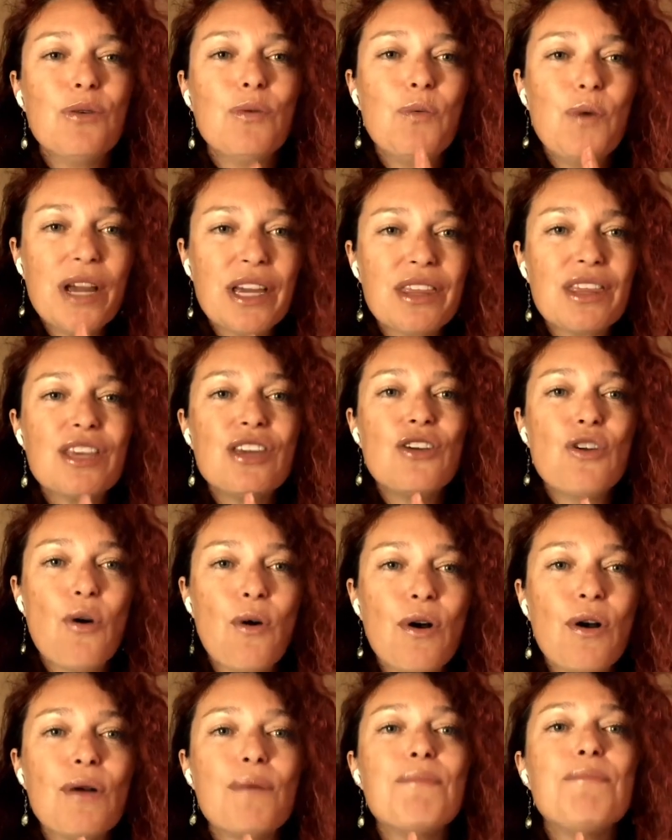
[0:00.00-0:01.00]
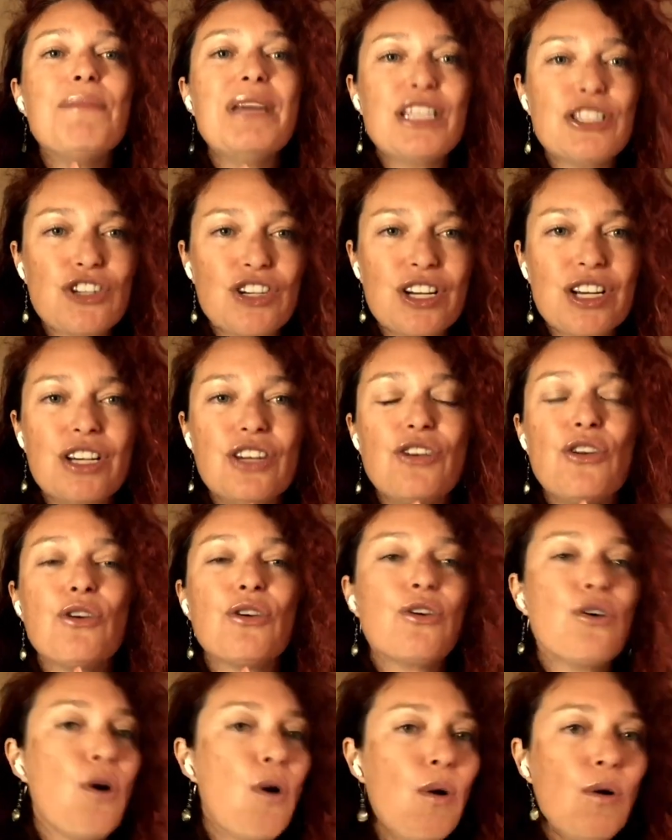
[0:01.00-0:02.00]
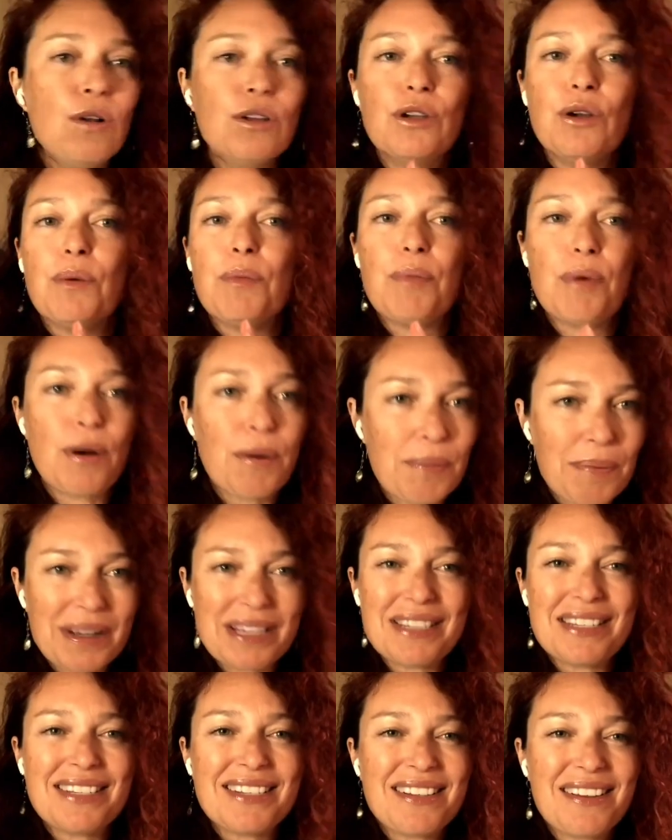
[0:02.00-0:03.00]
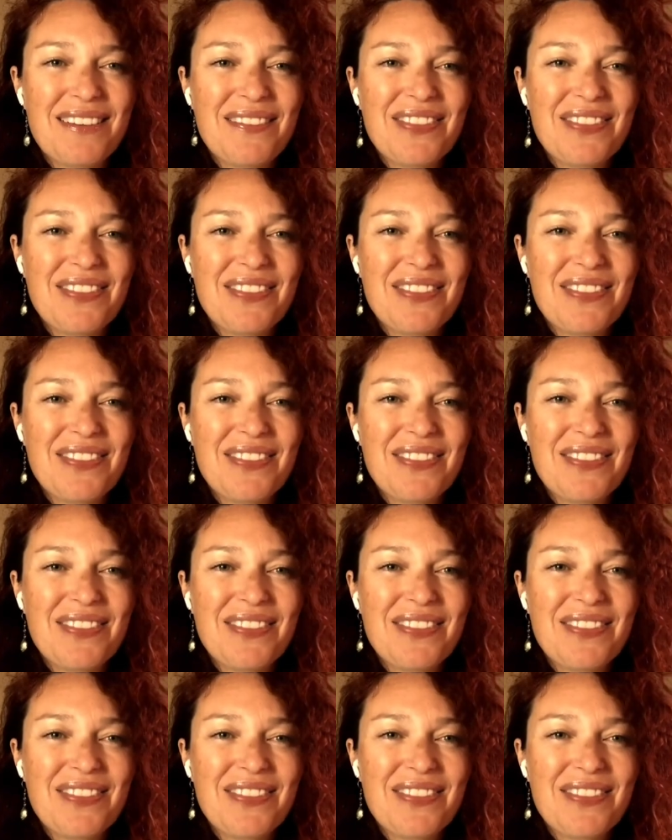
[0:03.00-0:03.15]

with your mission, your goal, your purpose.